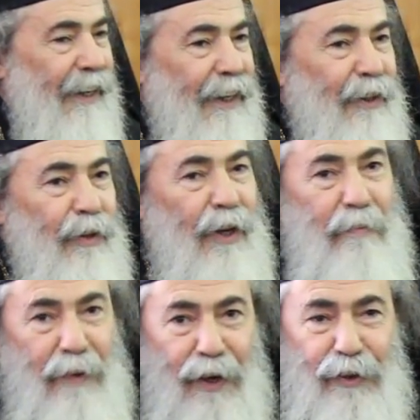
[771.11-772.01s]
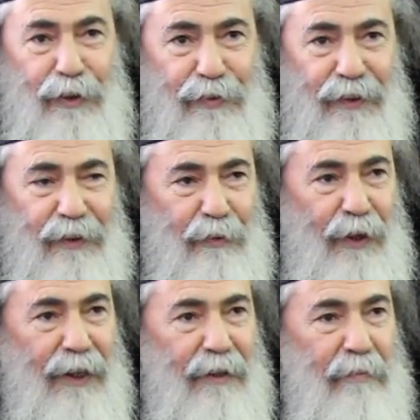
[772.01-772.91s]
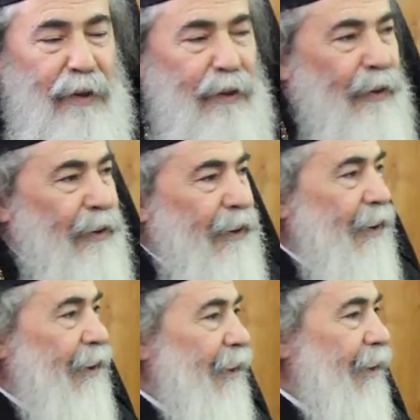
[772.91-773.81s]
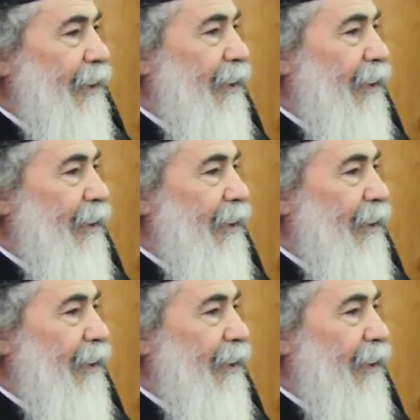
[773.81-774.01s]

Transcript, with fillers: and we are proud of it. Why? Because uh,